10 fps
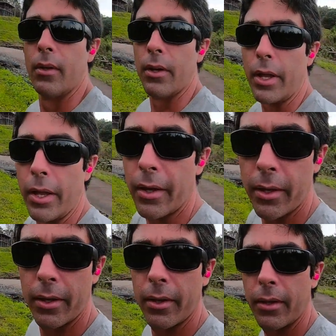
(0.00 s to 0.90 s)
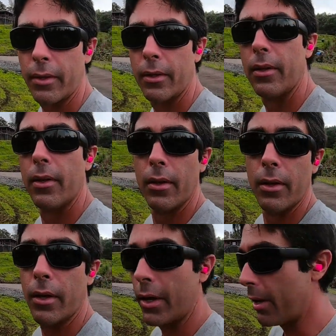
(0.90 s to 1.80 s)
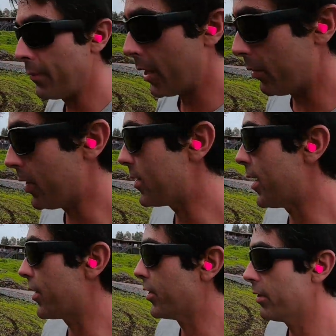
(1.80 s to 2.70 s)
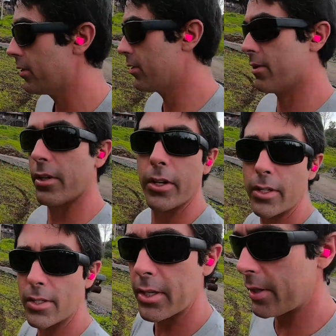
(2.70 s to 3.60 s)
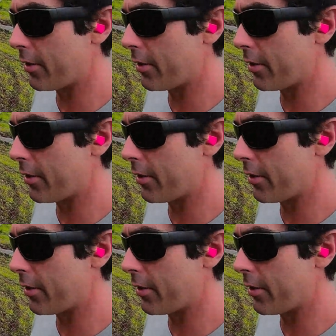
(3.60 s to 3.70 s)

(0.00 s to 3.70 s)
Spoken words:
Okay, I'm done with this section. So you can see